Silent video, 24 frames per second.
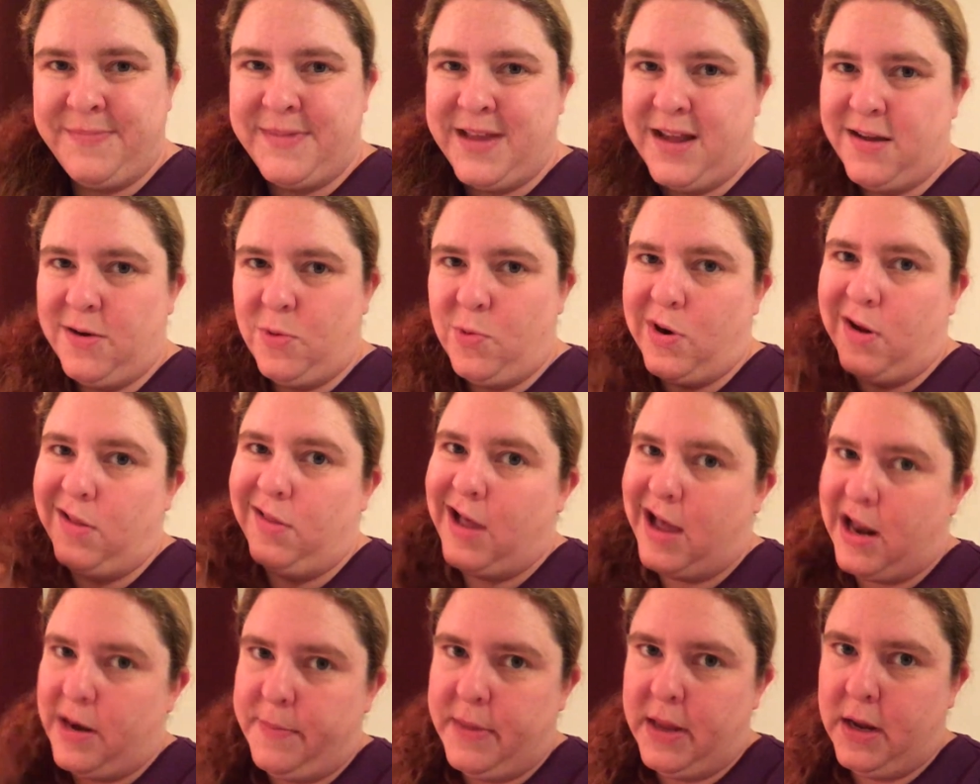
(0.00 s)
I'm not going to wear a
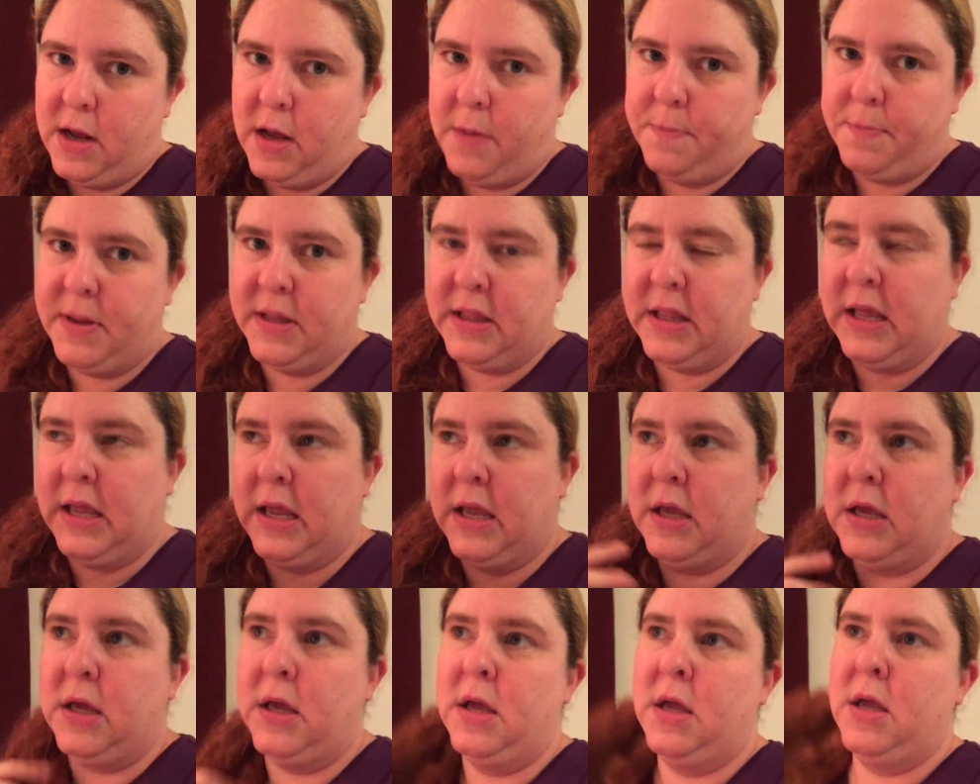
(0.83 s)
lot of makeup, but
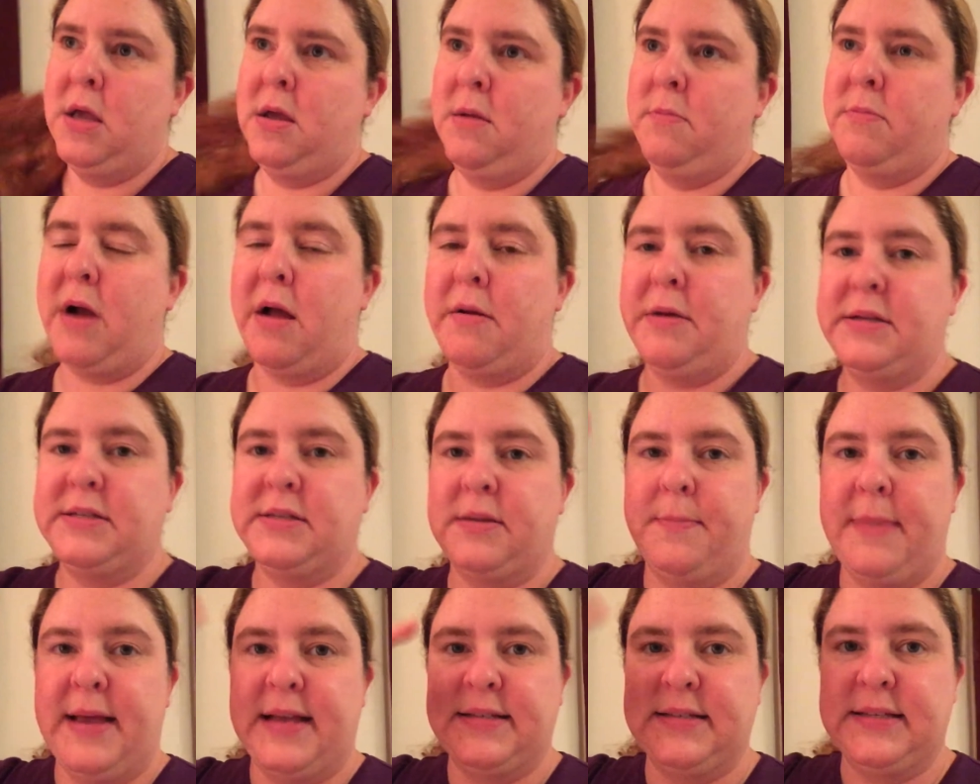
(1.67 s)
like probably
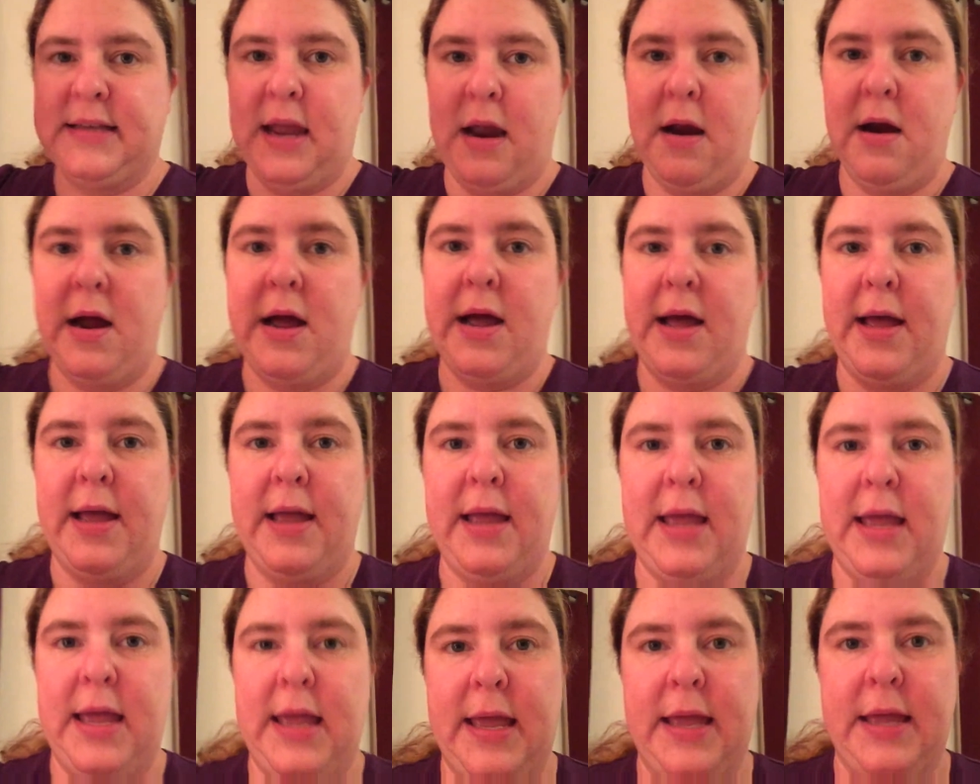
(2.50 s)
some
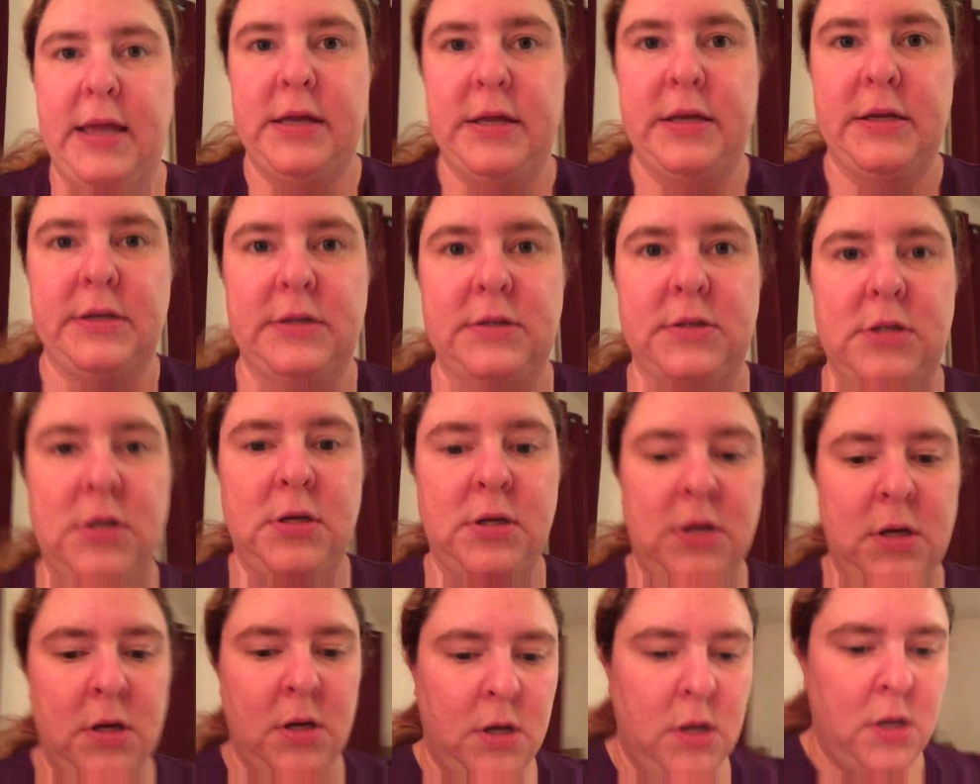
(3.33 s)
mascara and
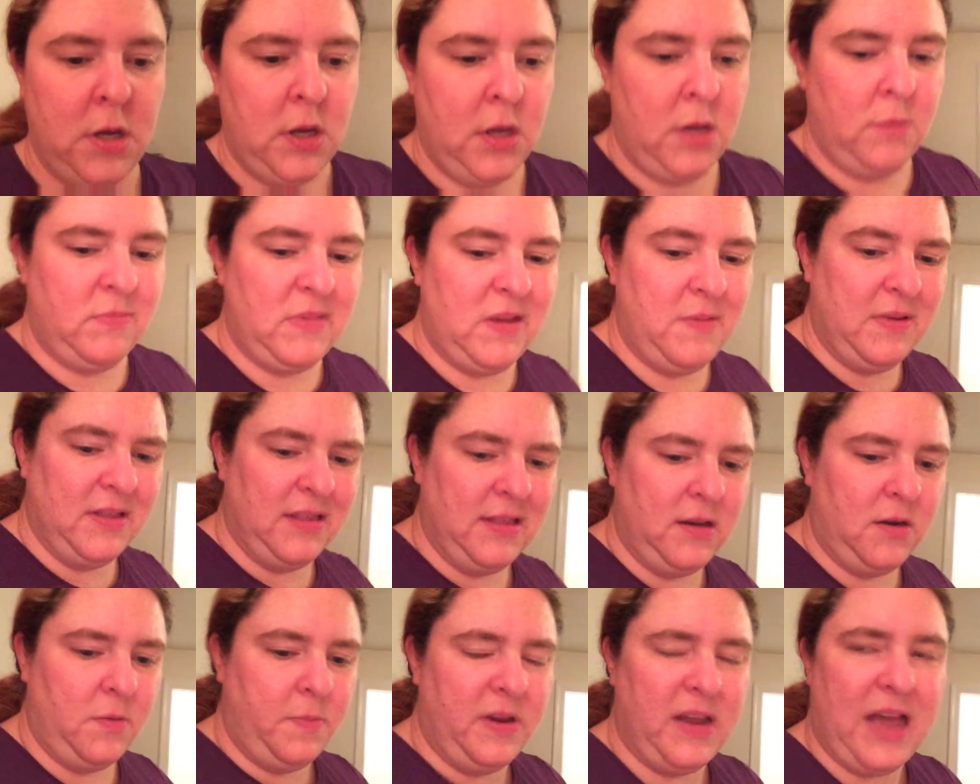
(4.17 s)
maybe a
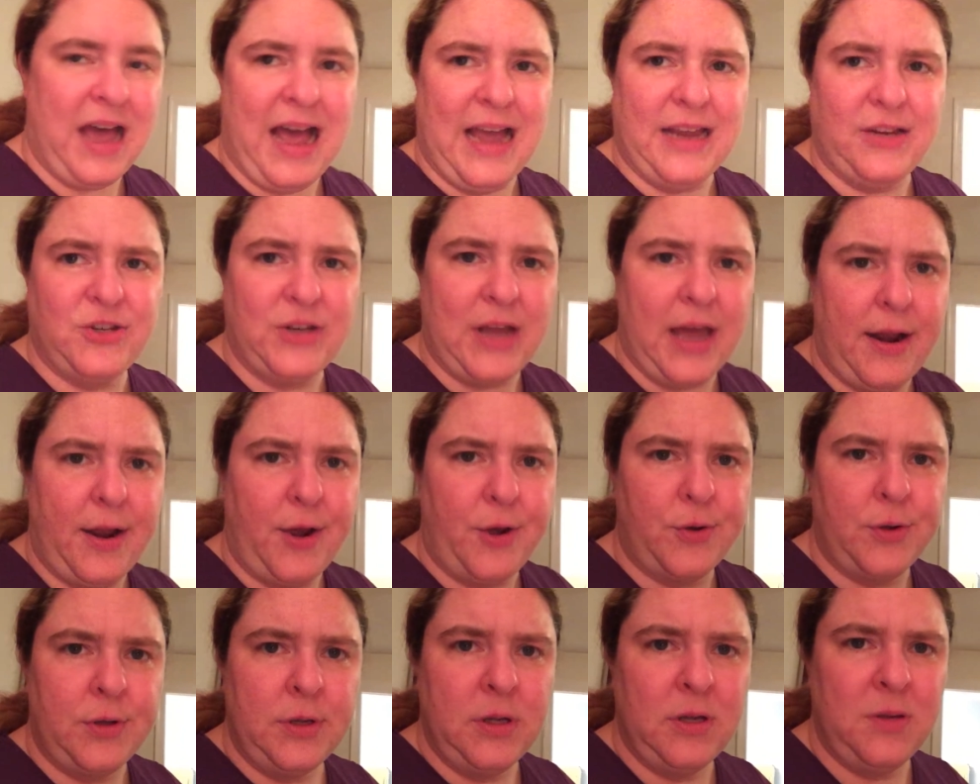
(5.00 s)
little bit of
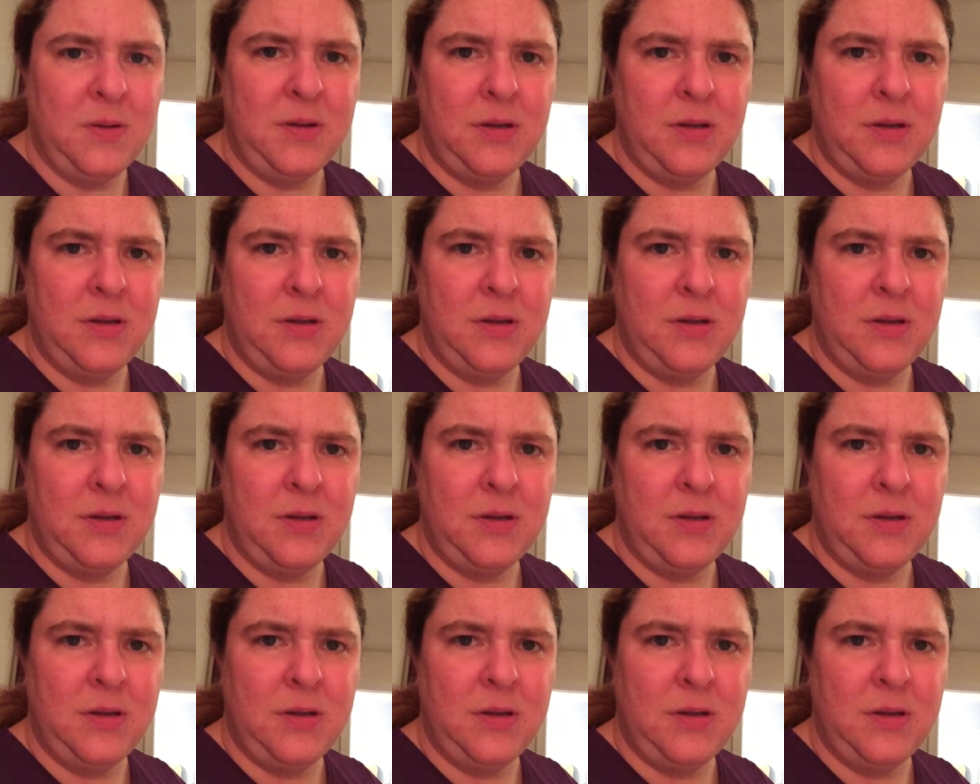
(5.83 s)
eyeshadow.